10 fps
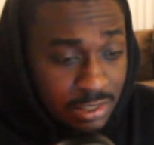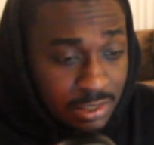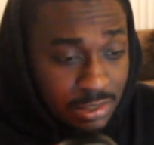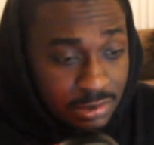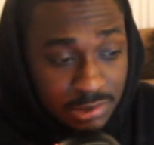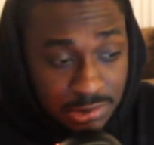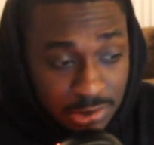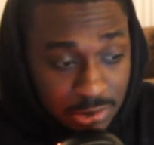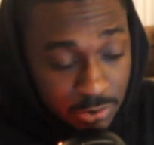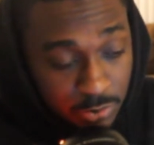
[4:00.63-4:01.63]
This
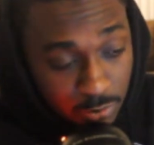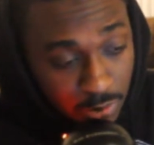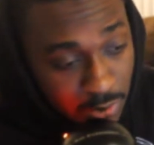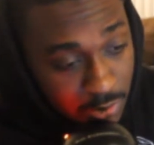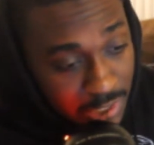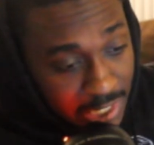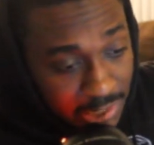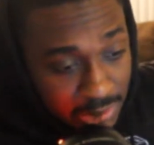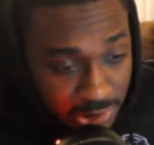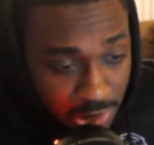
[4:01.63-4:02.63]
a grown
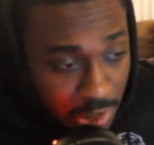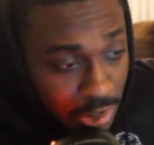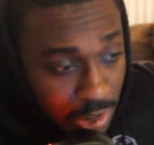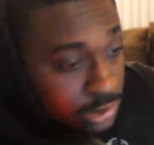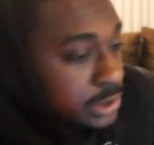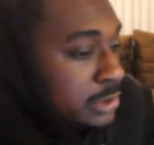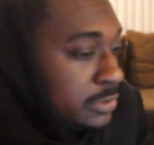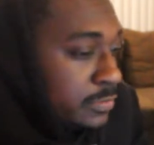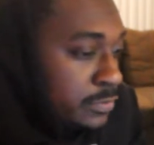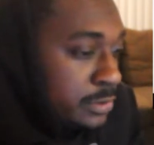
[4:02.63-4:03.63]
ass sheesh.
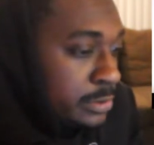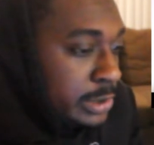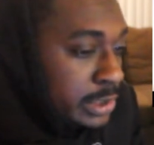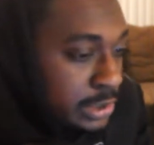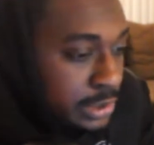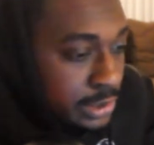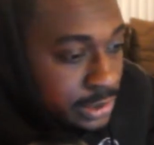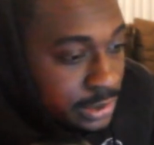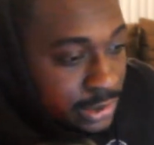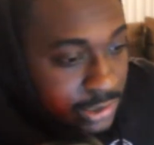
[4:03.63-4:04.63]
You feel me?
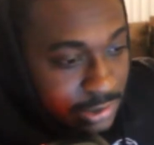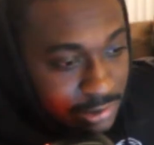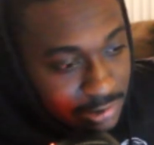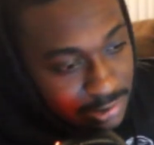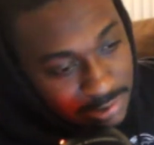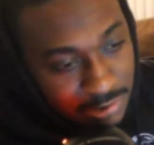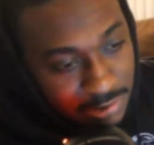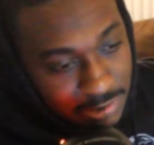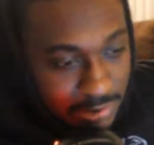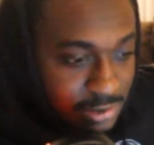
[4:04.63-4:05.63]
Let's
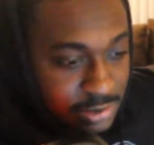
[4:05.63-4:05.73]
let's get.